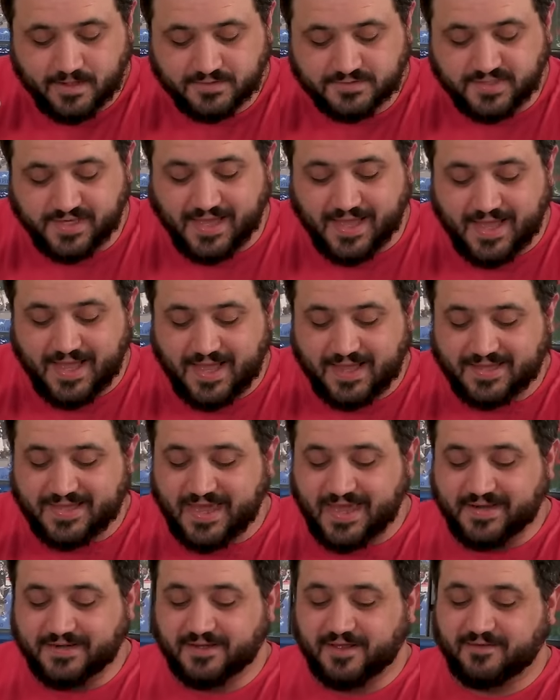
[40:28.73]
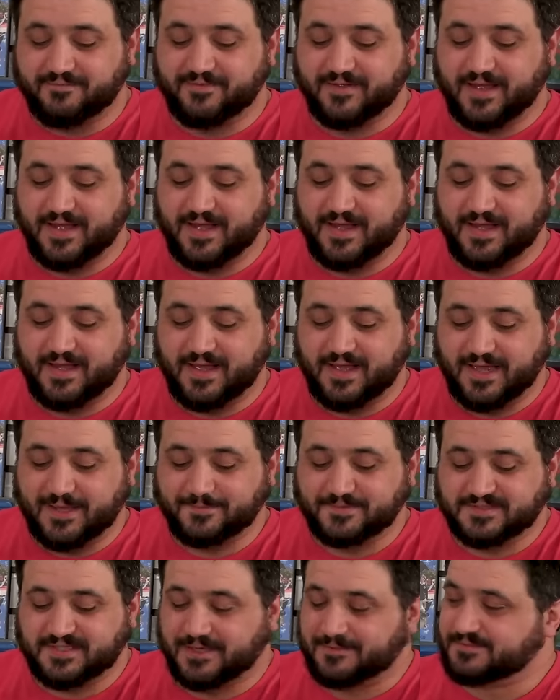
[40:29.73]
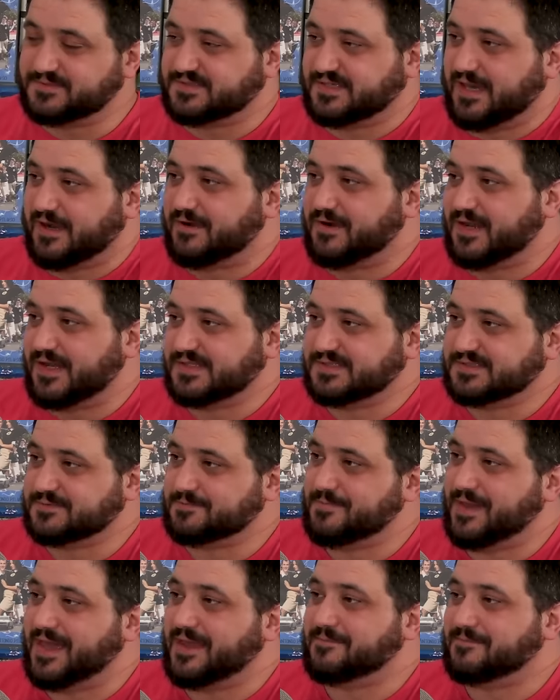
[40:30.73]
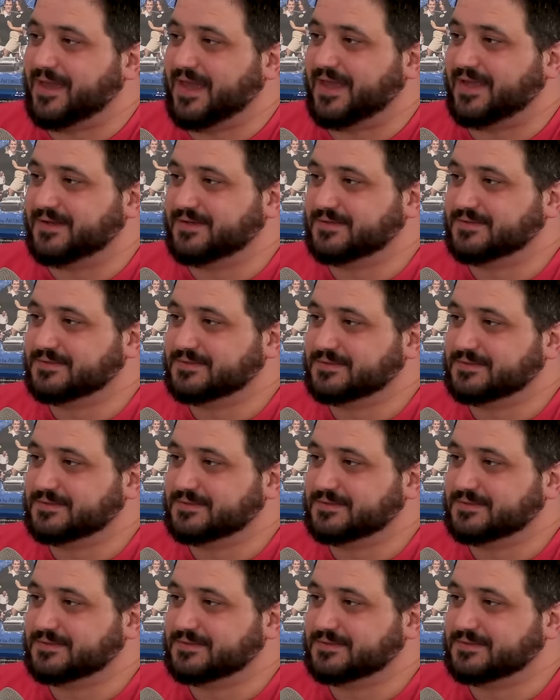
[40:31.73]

So yeah, Gandalf hypes up Sauron's main man,